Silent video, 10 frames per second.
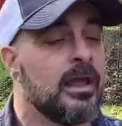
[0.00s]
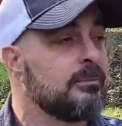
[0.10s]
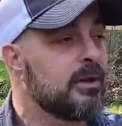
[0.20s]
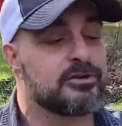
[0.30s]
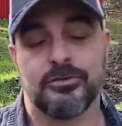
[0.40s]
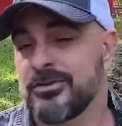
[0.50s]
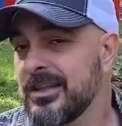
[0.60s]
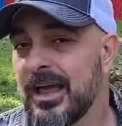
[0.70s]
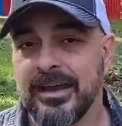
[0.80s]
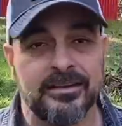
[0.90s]
make sure there's
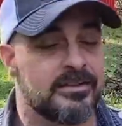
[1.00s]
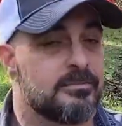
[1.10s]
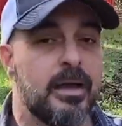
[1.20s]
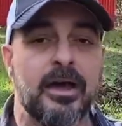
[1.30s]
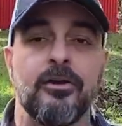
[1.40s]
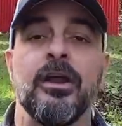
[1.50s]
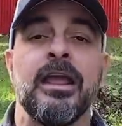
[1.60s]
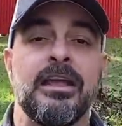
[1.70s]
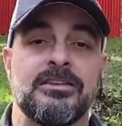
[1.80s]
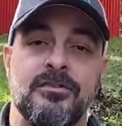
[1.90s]
light, doesn't matter,
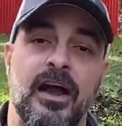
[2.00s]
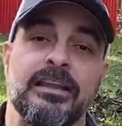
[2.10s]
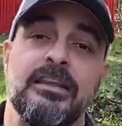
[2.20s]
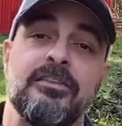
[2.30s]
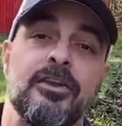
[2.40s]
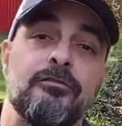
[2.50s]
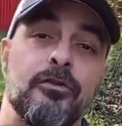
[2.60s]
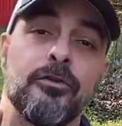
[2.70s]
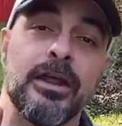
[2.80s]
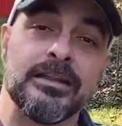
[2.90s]
it's fine. Leave it there
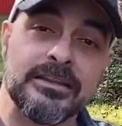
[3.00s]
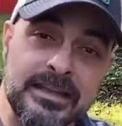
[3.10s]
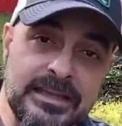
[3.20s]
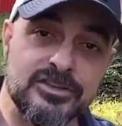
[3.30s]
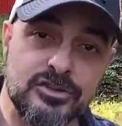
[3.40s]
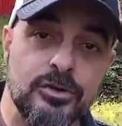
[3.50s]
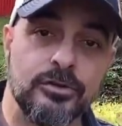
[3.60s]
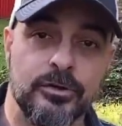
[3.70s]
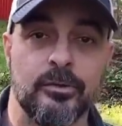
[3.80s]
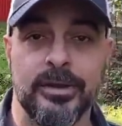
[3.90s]
for at least 2 to
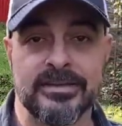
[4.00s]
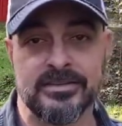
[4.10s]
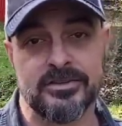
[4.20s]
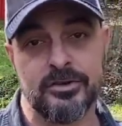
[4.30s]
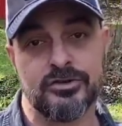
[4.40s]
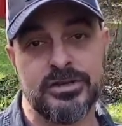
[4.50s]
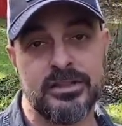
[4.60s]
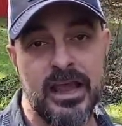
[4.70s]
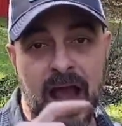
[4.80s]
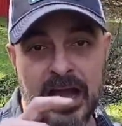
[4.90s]
3 weeks until you see
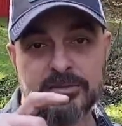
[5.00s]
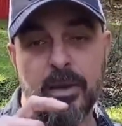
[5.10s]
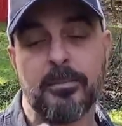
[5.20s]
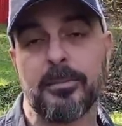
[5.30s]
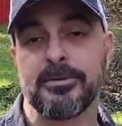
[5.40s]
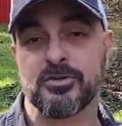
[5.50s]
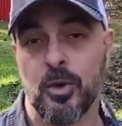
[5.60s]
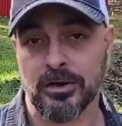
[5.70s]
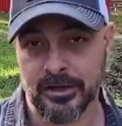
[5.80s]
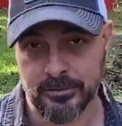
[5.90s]
the eyes pop up and swell like we